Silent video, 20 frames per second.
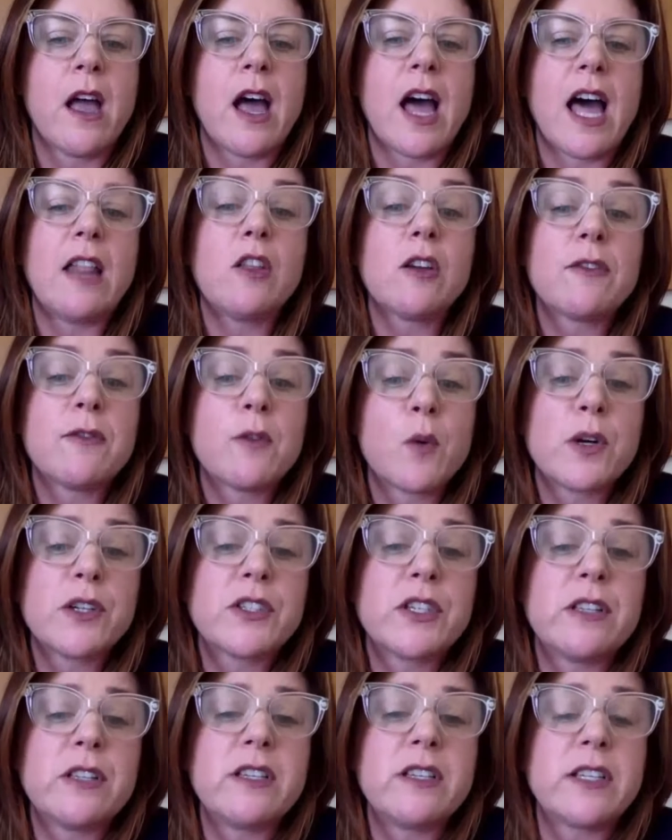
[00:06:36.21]
I look forward
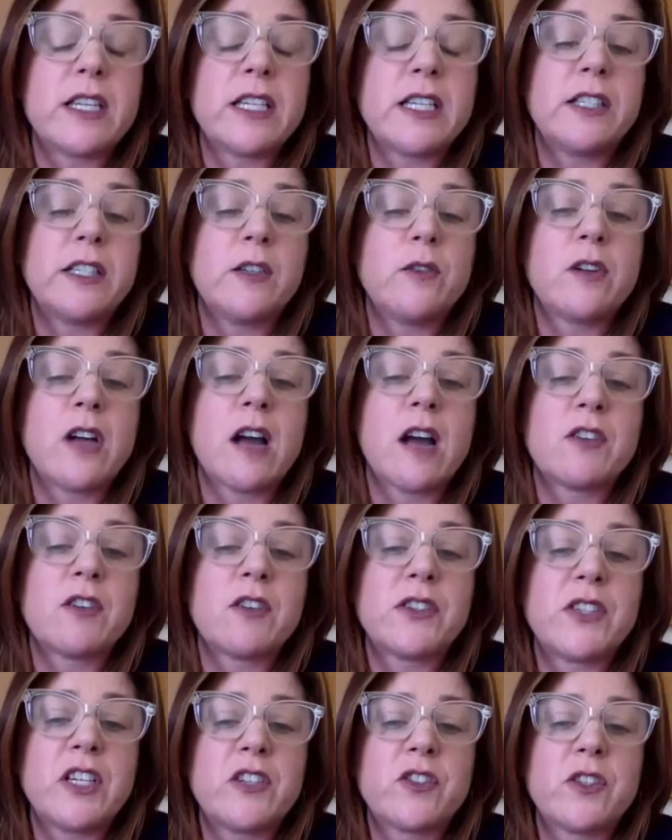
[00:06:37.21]
to these continued
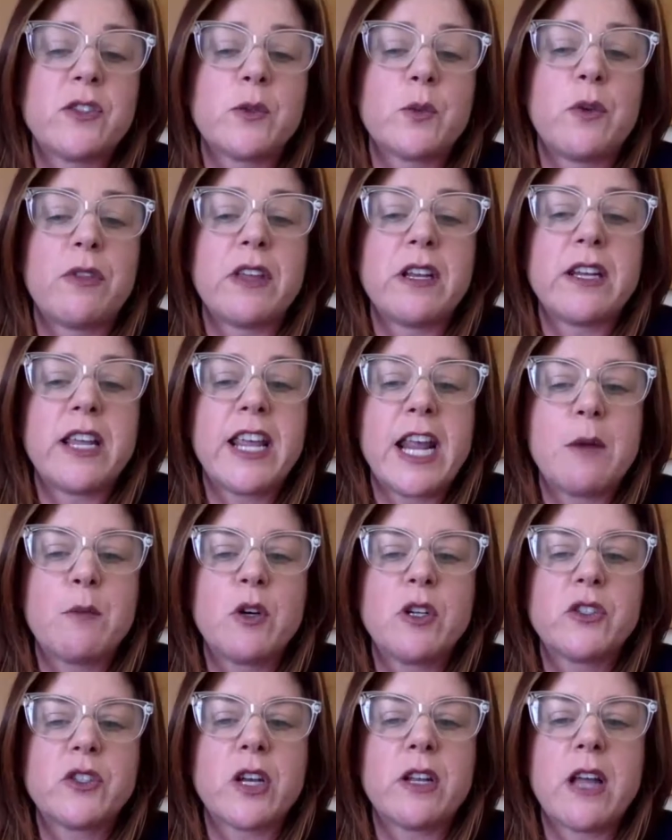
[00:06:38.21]
conversations within
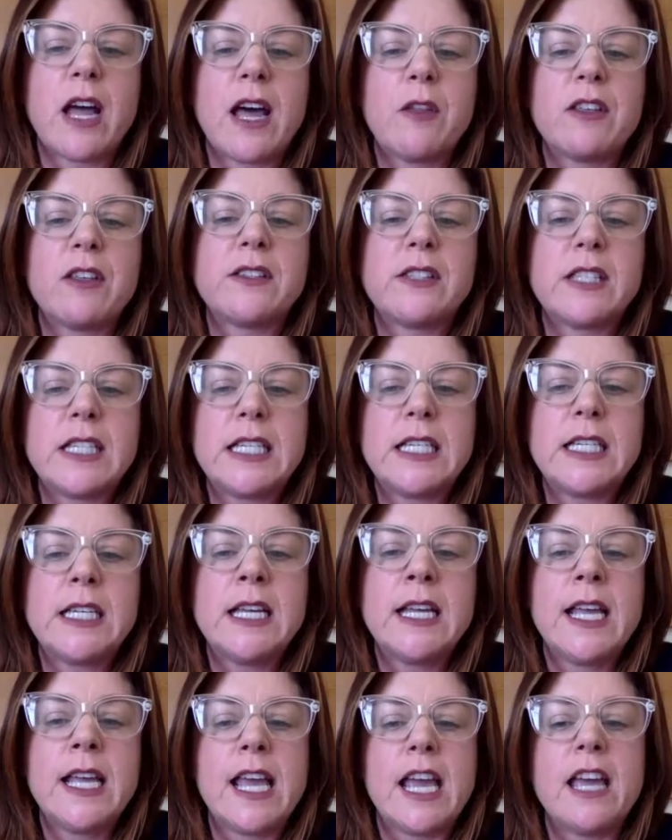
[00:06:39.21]
Cambridge on how the city
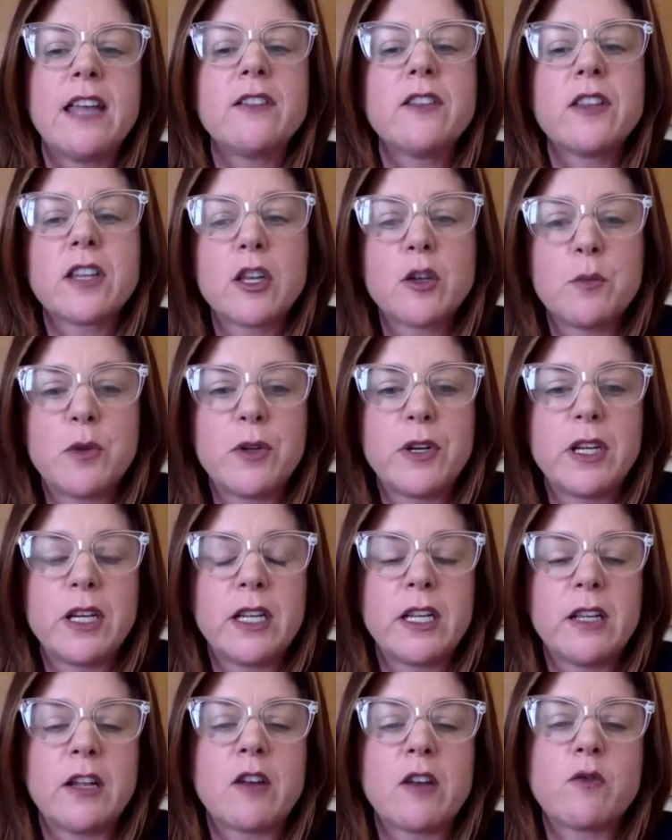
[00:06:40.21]
and the
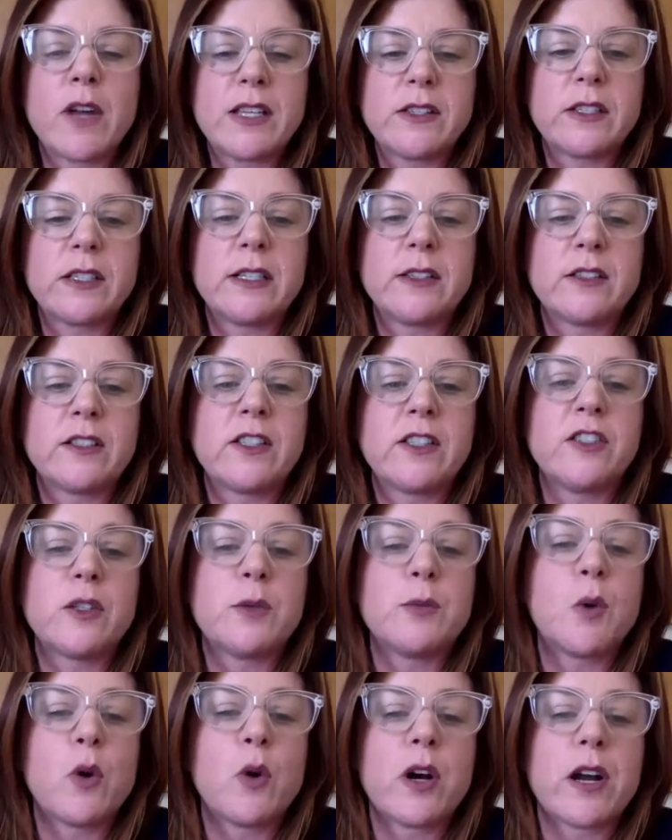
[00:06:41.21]
community and residents can
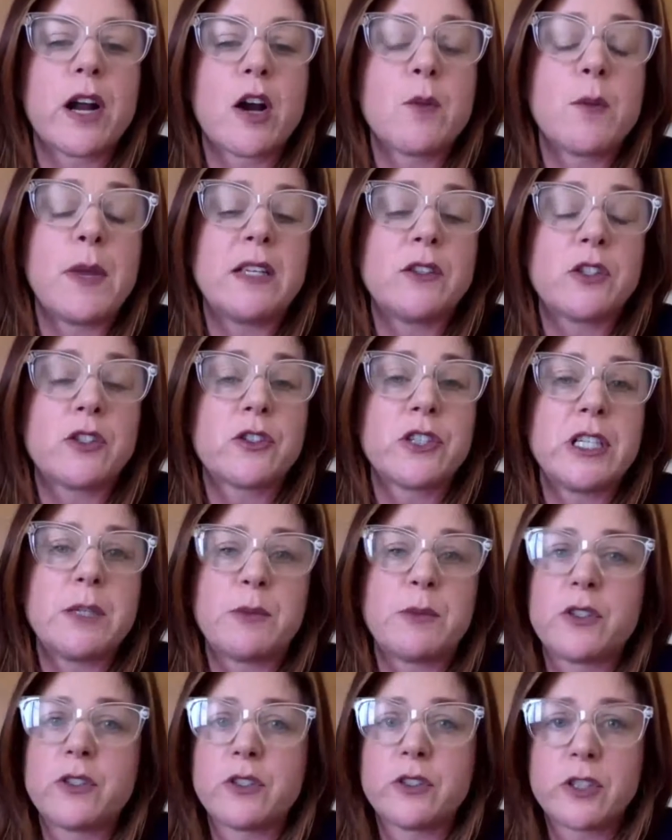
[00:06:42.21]
support our main
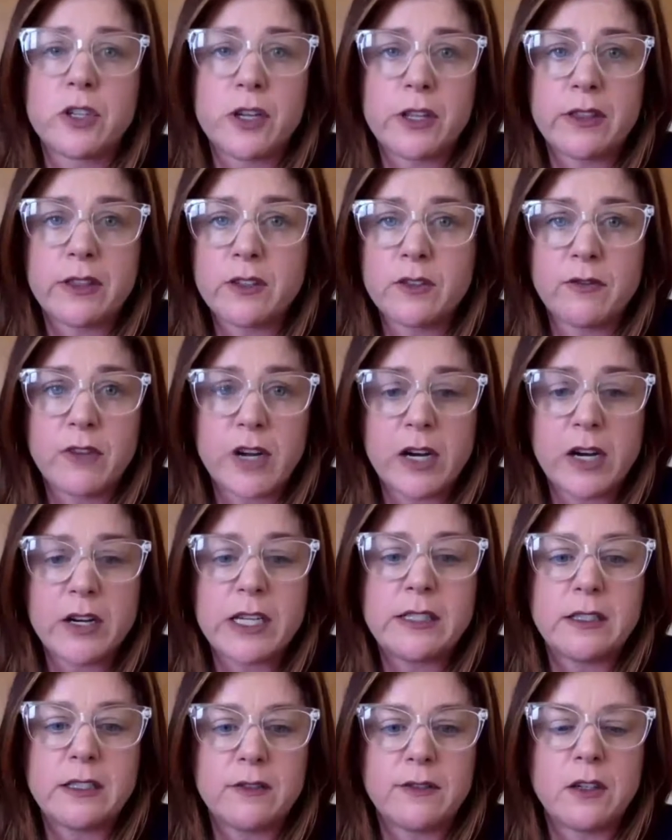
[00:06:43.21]
streets during this very
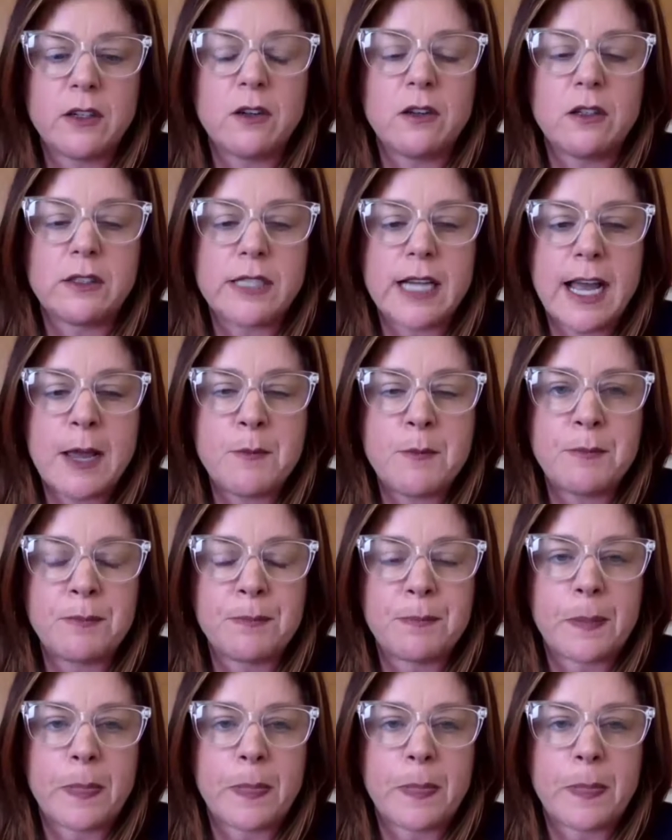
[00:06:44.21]
difficult time.